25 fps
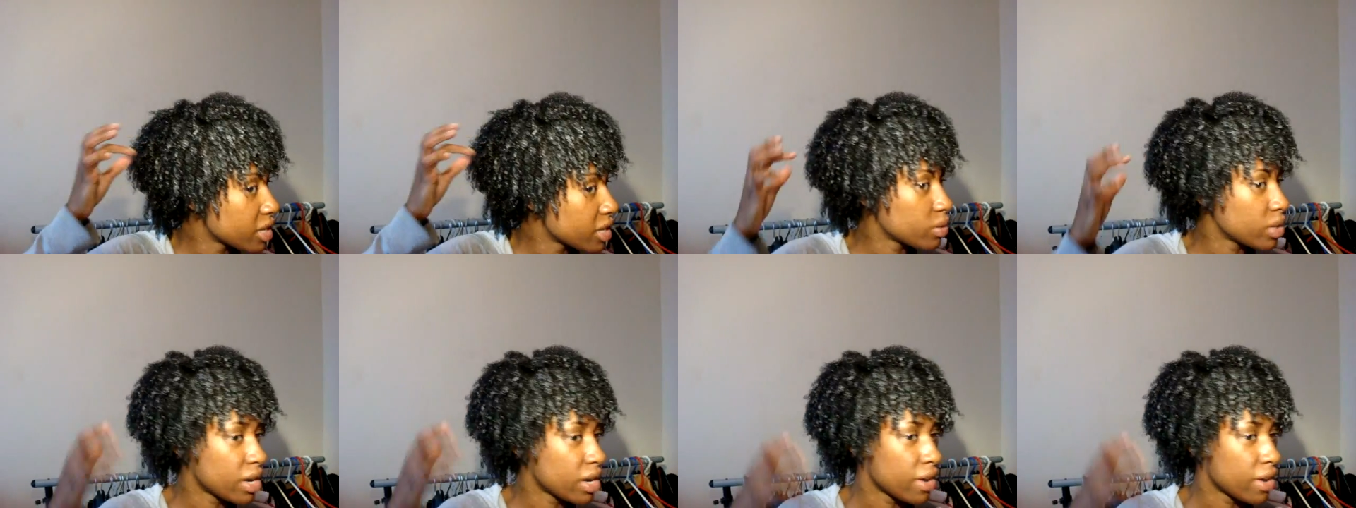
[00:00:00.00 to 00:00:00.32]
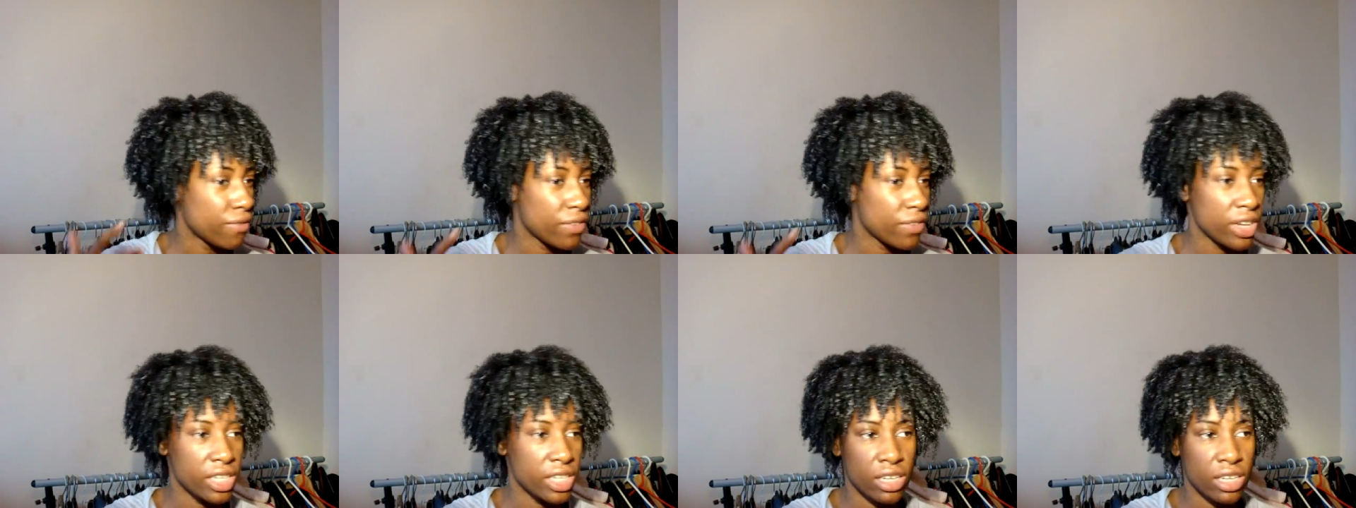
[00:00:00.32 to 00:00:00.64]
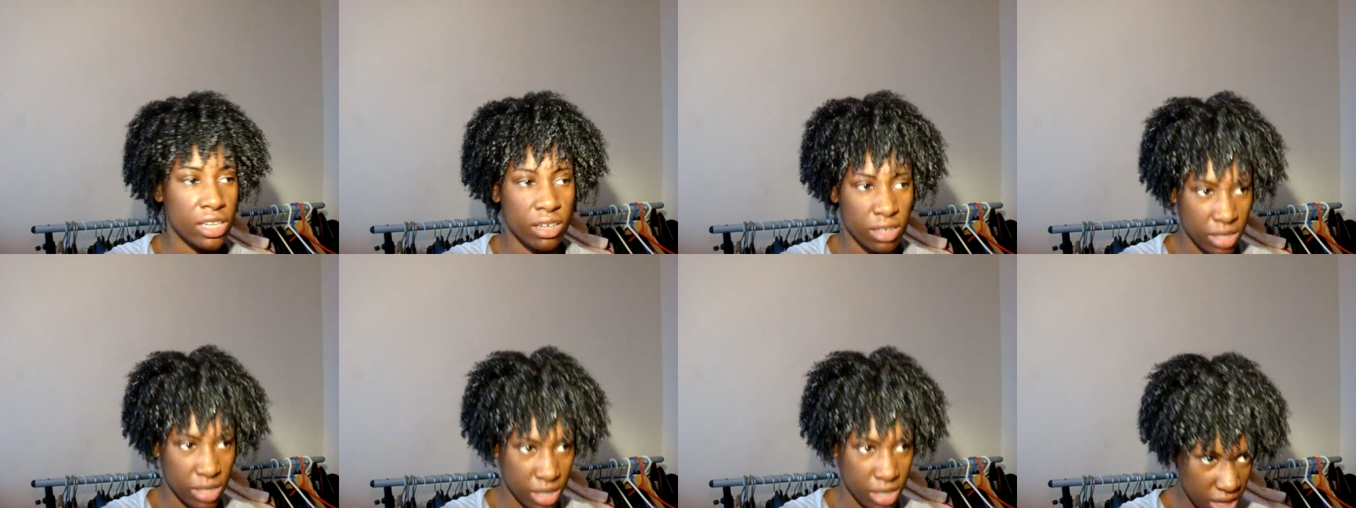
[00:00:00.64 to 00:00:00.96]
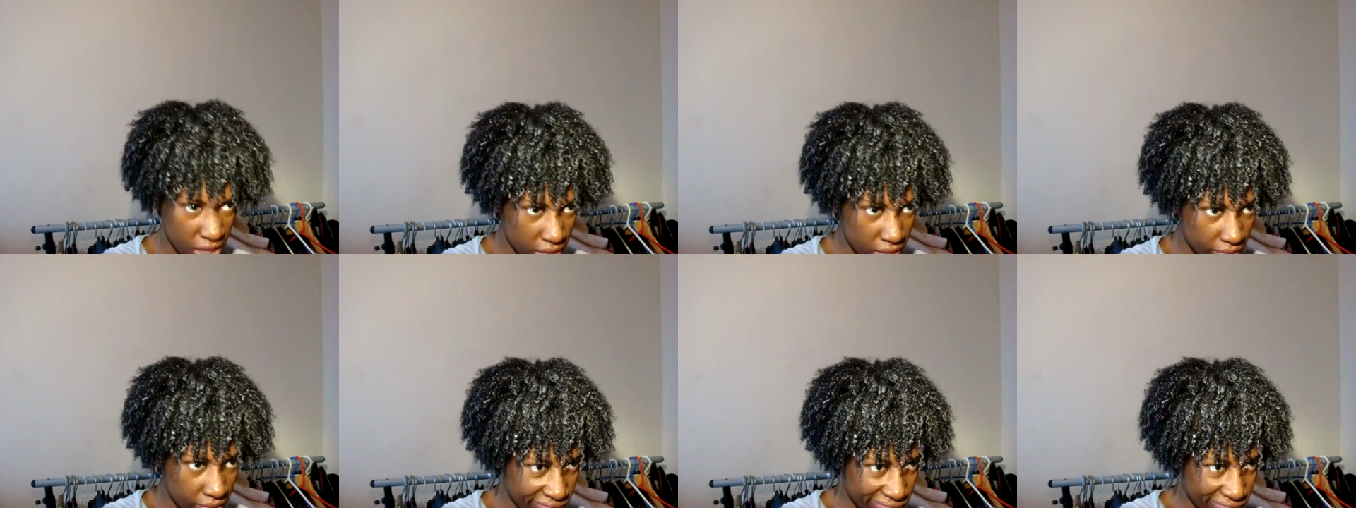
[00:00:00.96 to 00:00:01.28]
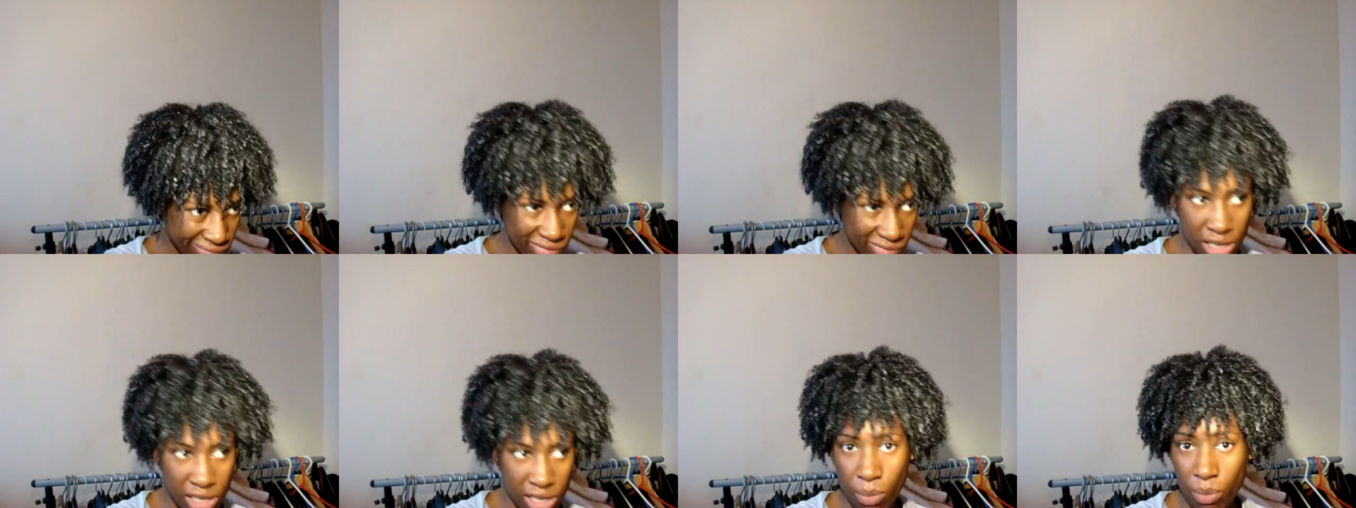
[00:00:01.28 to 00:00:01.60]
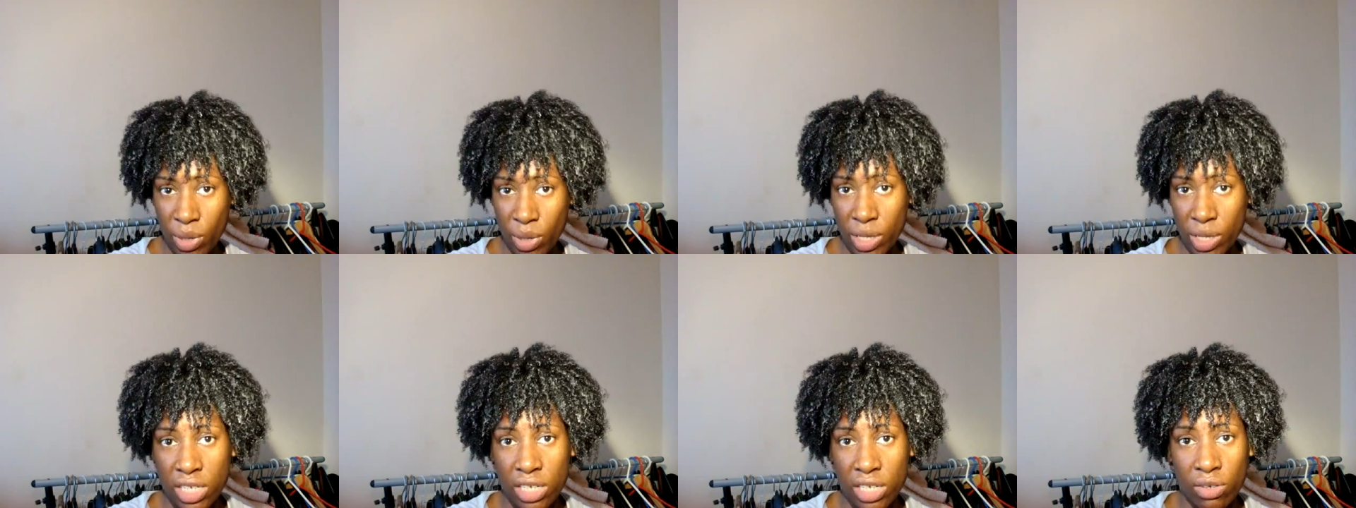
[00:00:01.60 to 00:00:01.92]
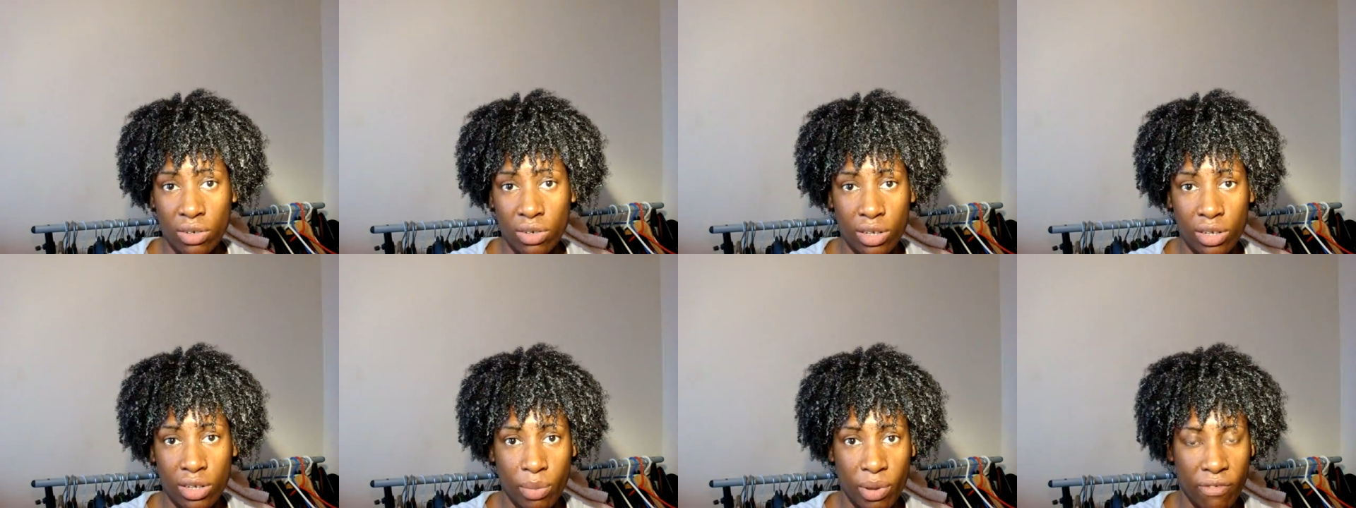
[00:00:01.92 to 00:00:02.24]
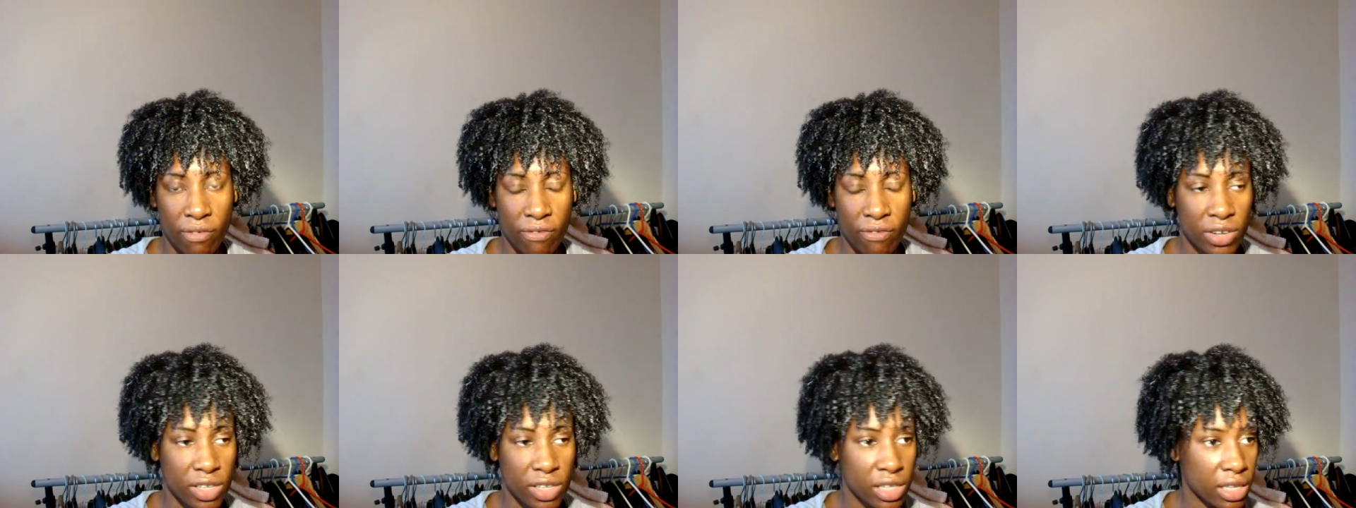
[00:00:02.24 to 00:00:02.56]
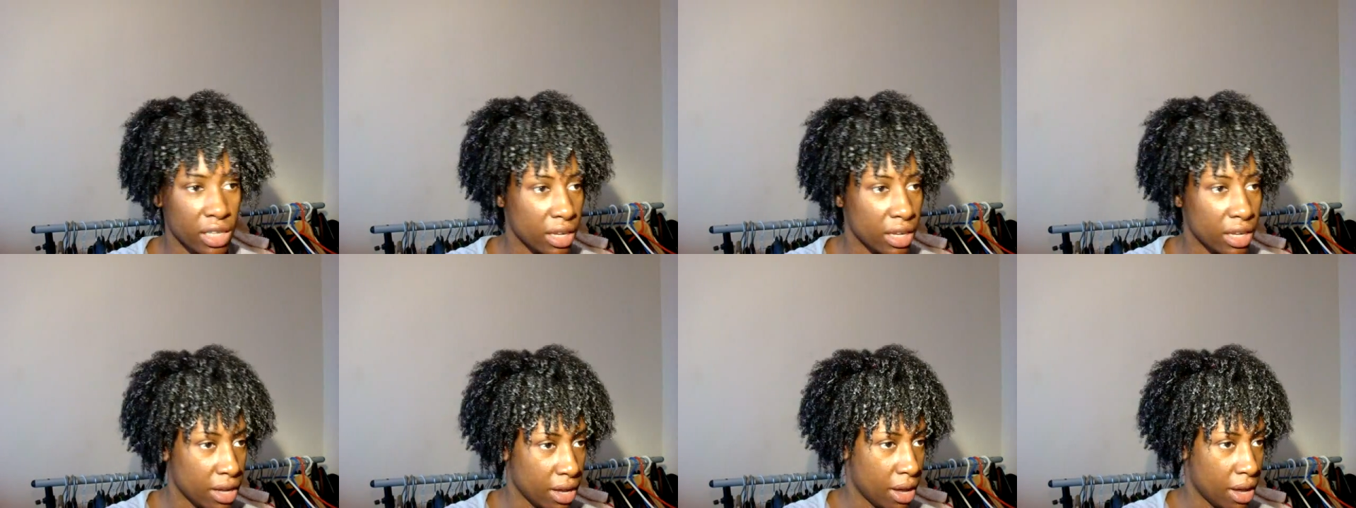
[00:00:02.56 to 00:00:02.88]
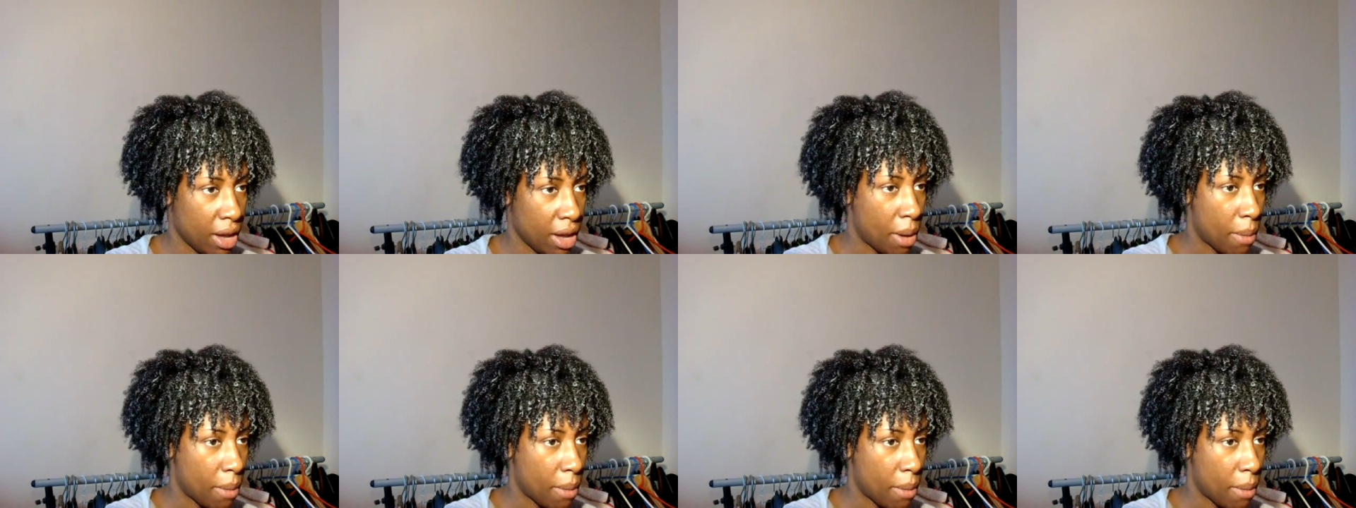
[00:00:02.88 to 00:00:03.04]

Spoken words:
because when I first did it, I was thinking some bits still look a bit fuzzy,